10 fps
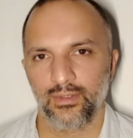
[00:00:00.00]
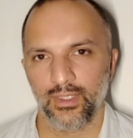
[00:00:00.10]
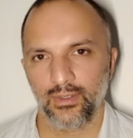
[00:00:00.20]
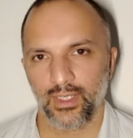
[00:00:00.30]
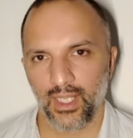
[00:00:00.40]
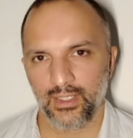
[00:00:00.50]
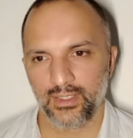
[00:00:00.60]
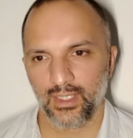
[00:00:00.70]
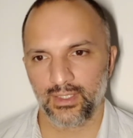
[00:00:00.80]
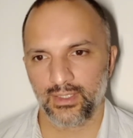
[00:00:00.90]
you're against
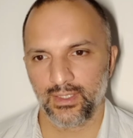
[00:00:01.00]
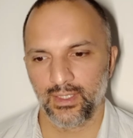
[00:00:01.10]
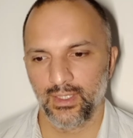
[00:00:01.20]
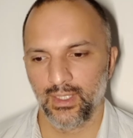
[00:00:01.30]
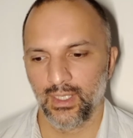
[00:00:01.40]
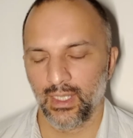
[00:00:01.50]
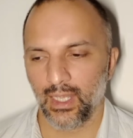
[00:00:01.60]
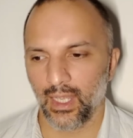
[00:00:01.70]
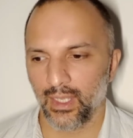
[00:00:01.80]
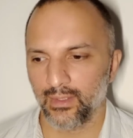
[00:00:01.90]
us.
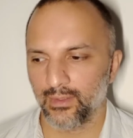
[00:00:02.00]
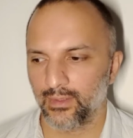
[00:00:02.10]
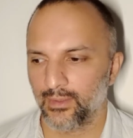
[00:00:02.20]
And